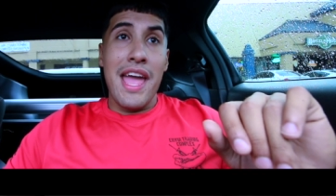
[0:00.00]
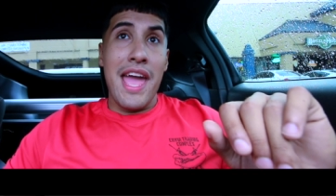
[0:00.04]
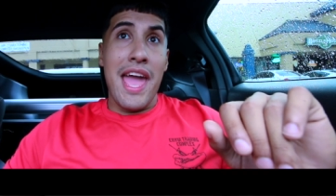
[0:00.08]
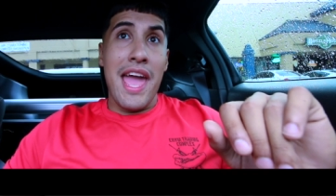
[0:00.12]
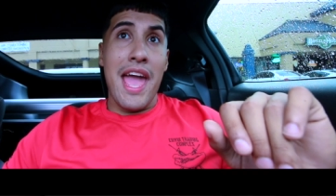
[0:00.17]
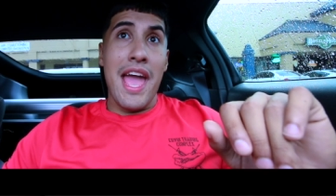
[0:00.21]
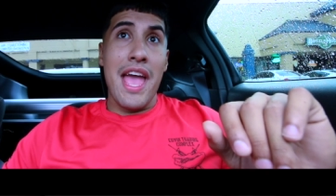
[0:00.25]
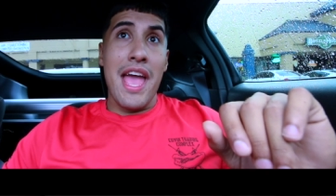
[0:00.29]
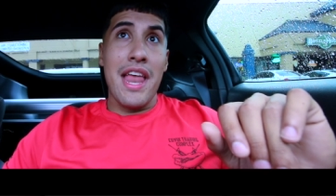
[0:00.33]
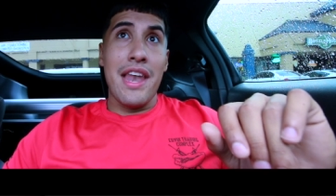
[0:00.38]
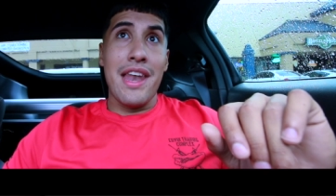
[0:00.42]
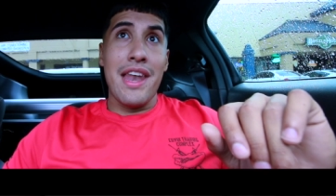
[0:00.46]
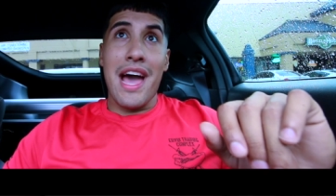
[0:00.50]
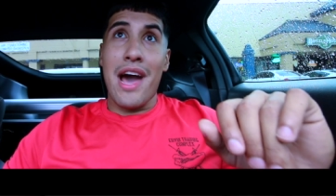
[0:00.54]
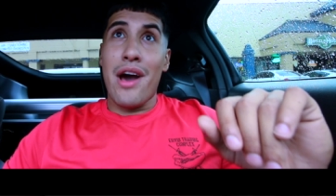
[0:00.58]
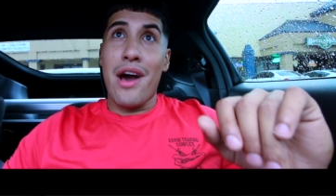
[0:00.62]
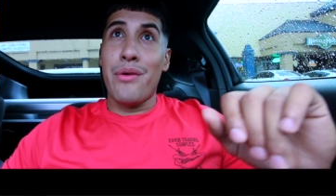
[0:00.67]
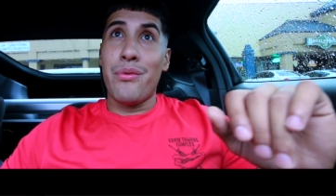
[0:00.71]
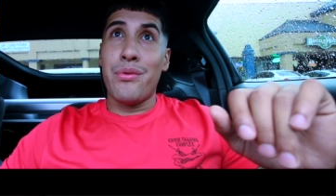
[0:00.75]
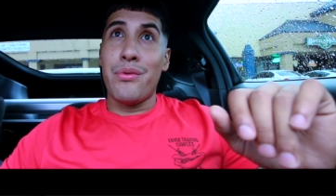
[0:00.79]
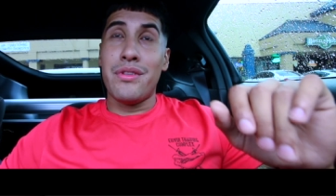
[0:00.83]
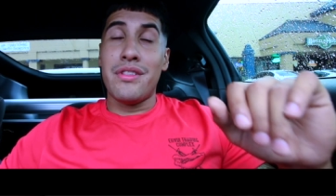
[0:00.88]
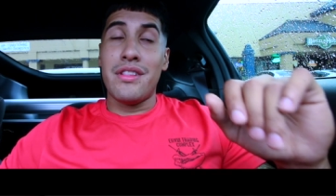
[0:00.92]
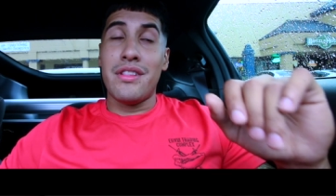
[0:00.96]
And
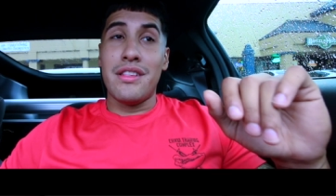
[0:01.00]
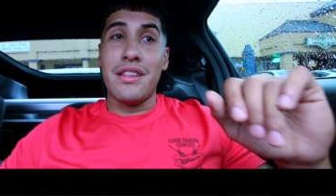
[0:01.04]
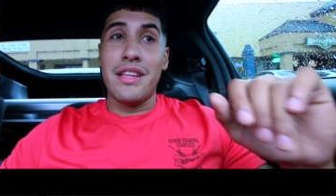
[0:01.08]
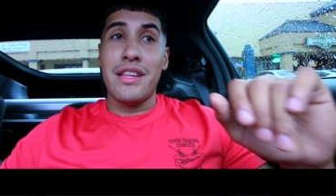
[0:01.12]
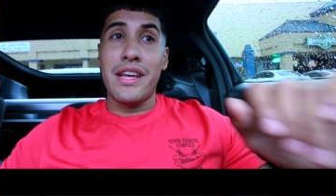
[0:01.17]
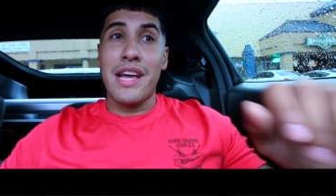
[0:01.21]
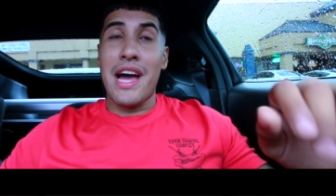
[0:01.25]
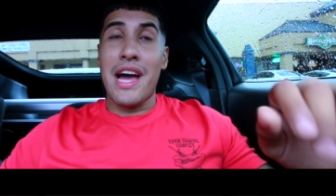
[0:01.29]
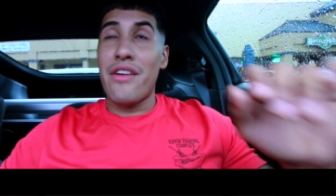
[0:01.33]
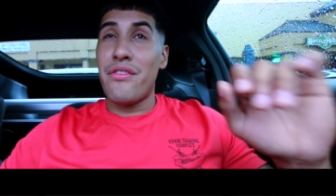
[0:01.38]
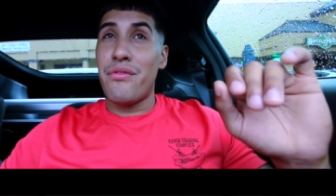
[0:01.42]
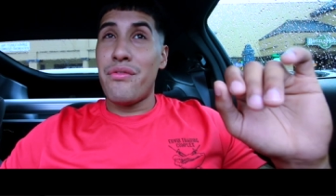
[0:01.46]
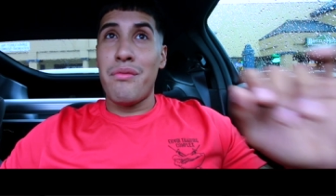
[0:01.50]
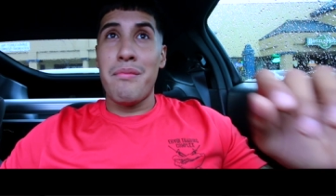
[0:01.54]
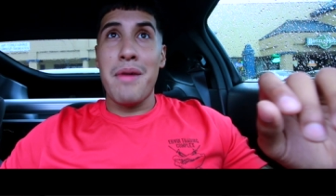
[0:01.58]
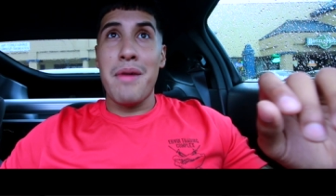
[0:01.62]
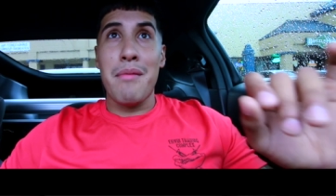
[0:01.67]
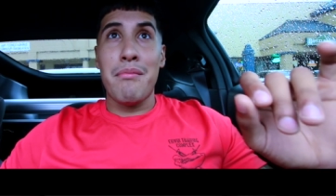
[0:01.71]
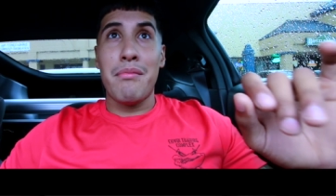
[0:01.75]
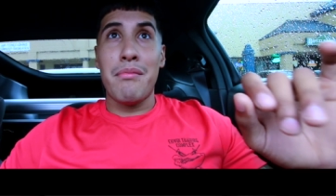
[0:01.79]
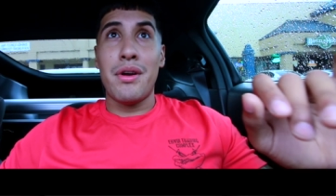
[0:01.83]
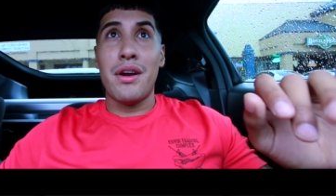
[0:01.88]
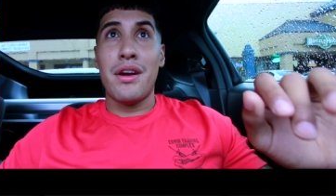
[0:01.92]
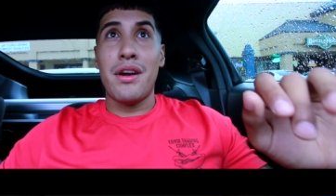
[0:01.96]
I would, I
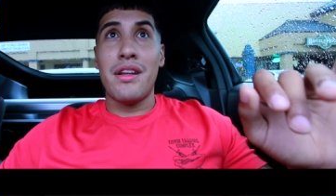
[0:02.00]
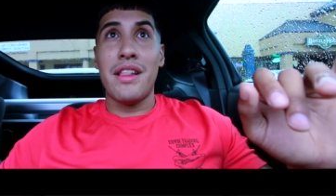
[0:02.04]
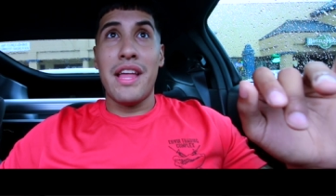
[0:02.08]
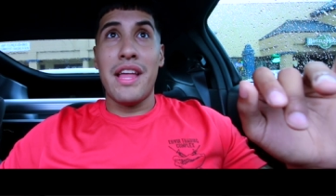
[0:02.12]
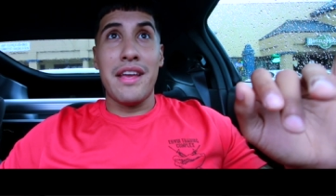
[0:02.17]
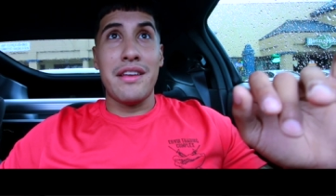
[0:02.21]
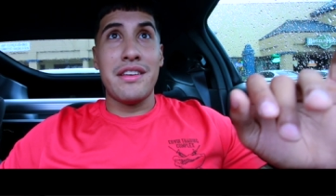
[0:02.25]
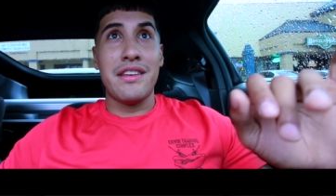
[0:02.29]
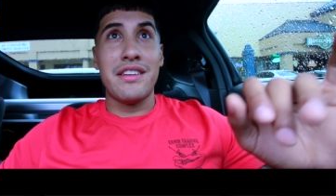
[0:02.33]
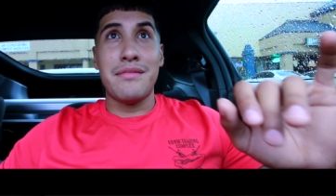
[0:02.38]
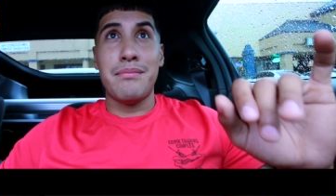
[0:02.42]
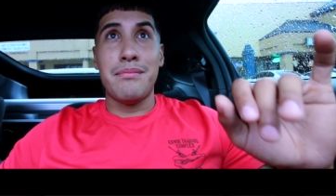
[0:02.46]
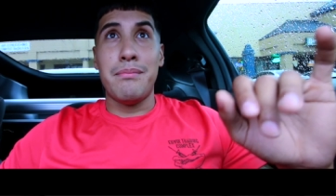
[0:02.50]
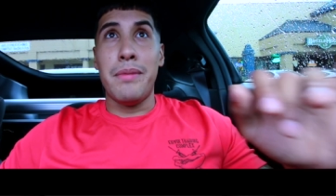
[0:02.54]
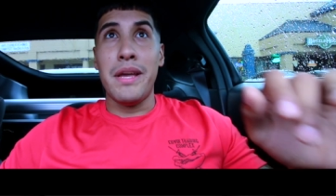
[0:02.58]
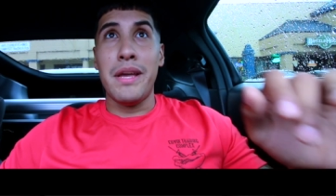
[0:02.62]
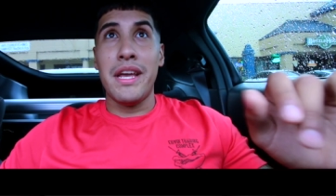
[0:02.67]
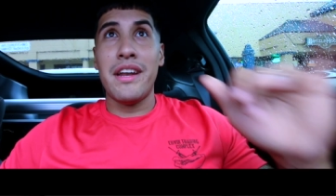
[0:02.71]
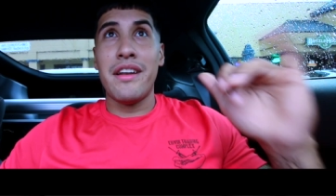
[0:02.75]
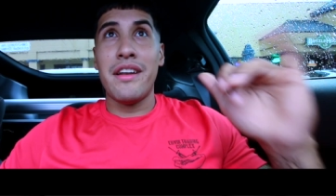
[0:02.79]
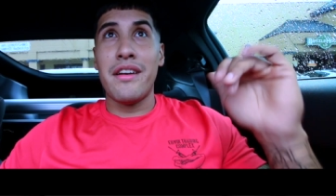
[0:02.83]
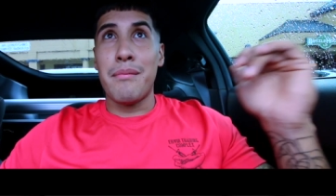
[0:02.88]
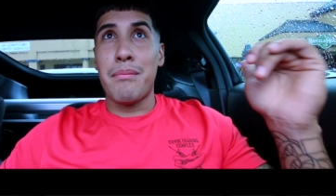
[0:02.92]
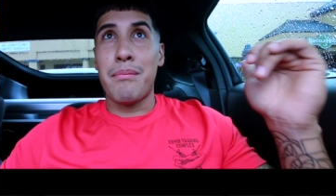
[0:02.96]
remember like just
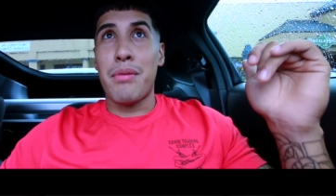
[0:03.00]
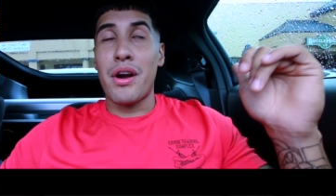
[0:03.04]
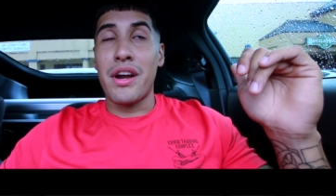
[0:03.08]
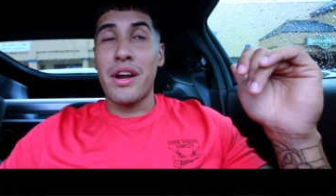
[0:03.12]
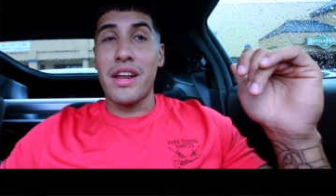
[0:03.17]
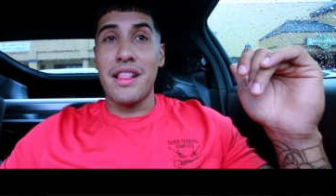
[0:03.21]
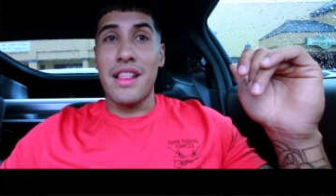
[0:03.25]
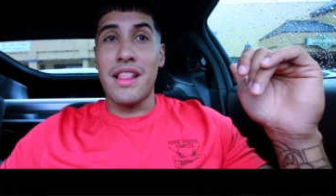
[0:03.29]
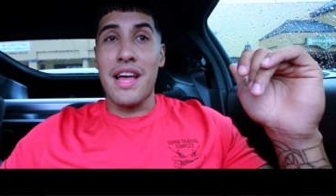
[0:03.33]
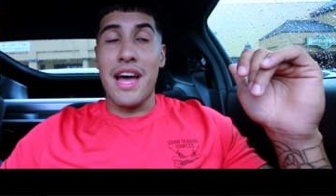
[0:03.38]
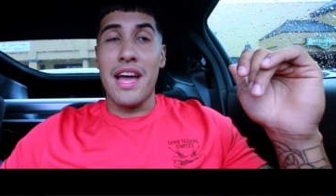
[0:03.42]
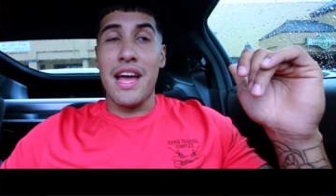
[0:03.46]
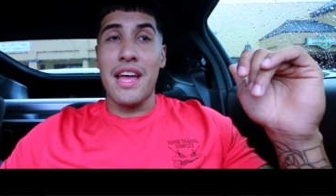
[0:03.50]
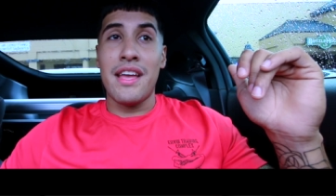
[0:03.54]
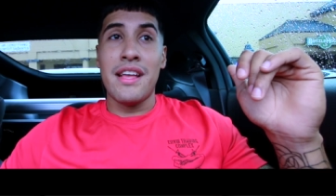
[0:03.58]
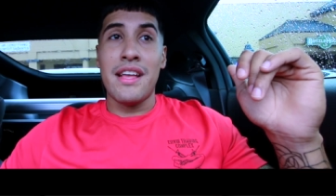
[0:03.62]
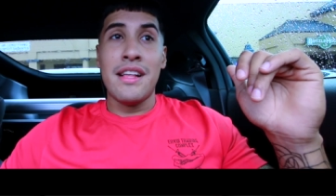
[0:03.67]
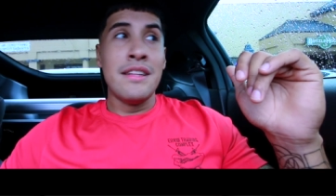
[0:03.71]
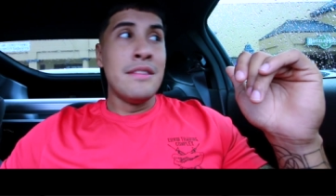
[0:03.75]
being in a parking lot